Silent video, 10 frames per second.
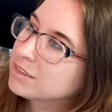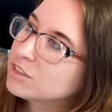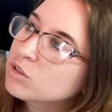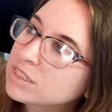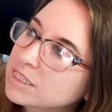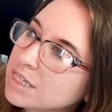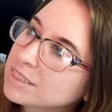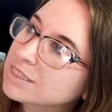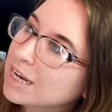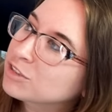So this says
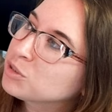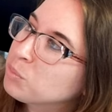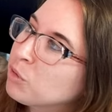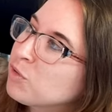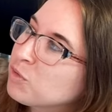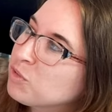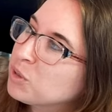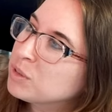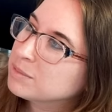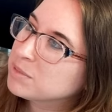it's actually perfect for
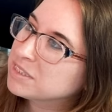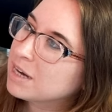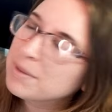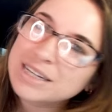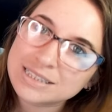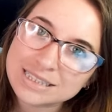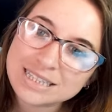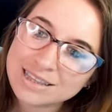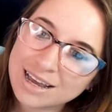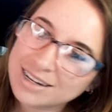Christmas time. I can
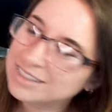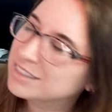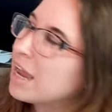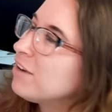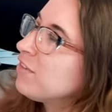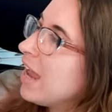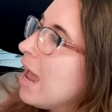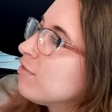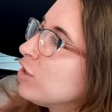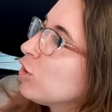see that. It's kind of a
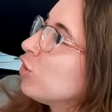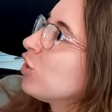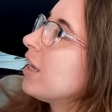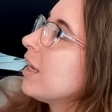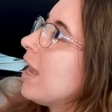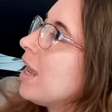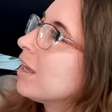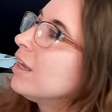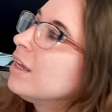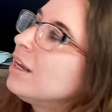heavier looking cake.
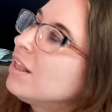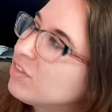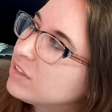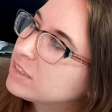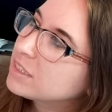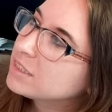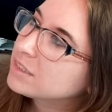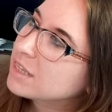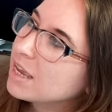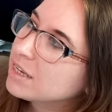This
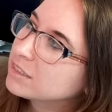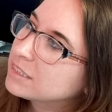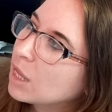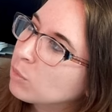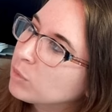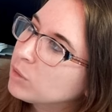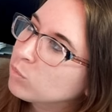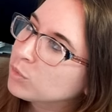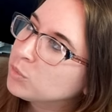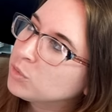is a celery
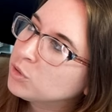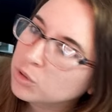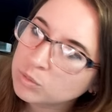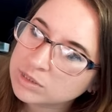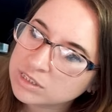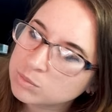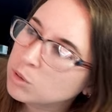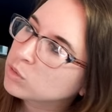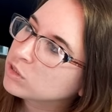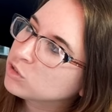root noodle with
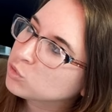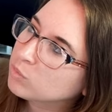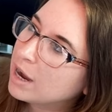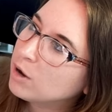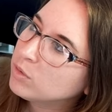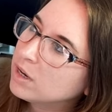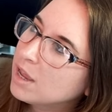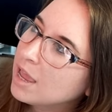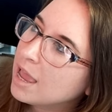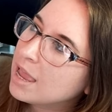smoked trout
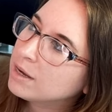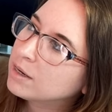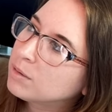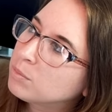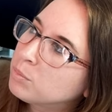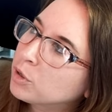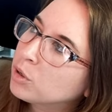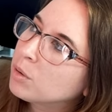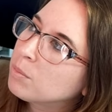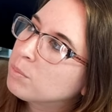and
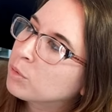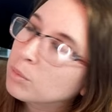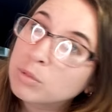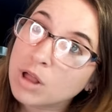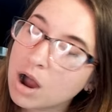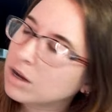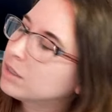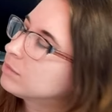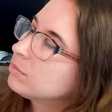beurre blanc.